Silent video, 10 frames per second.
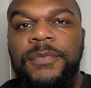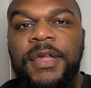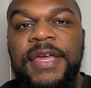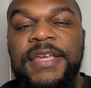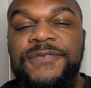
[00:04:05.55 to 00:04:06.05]

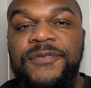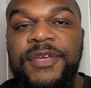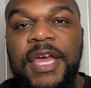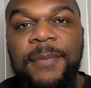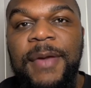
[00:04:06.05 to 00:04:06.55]
It's
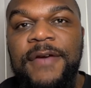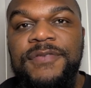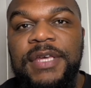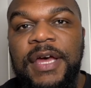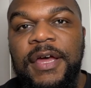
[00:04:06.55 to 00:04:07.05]
VA math
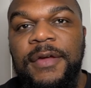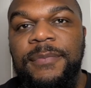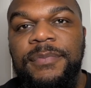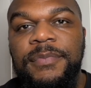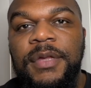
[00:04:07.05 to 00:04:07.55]
time.
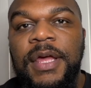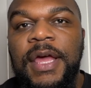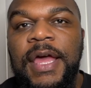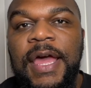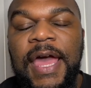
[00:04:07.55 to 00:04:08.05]

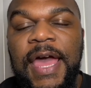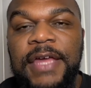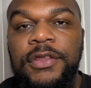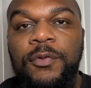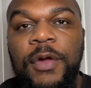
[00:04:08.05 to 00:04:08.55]
Add
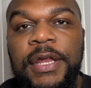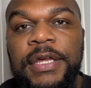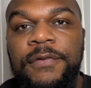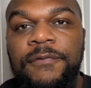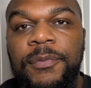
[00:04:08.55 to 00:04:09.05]
the
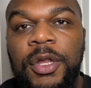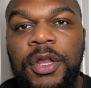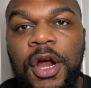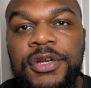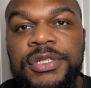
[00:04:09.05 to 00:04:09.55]
rating from the
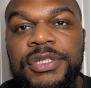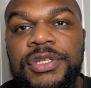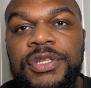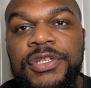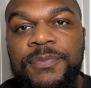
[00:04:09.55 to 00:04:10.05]
largest to
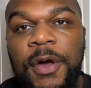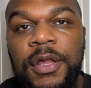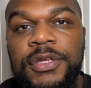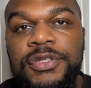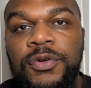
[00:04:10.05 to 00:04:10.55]
the
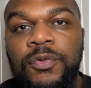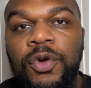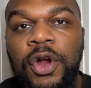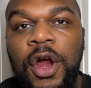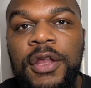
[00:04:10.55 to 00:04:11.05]
smallest,
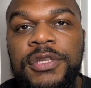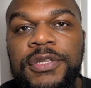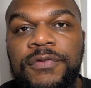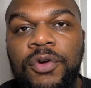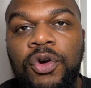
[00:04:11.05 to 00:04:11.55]
regardless
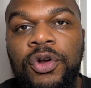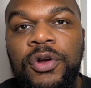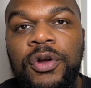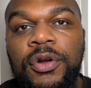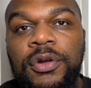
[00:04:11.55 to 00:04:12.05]
of the
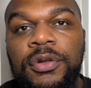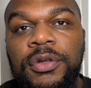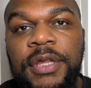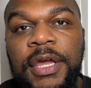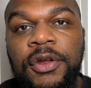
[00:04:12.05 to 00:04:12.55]
order
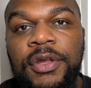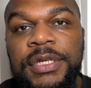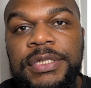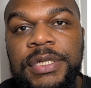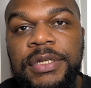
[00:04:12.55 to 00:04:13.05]
they are
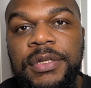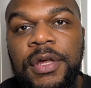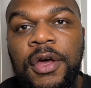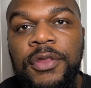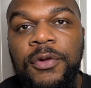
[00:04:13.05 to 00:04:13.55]
listed
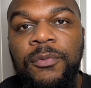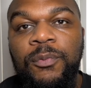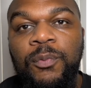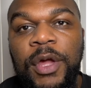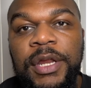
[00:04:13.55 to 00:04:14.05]
on the
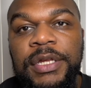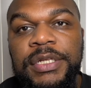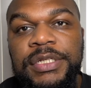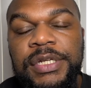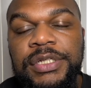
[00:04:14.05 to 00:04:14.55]
rating
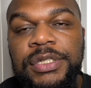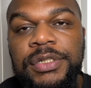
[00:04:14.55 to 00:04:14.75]
decision.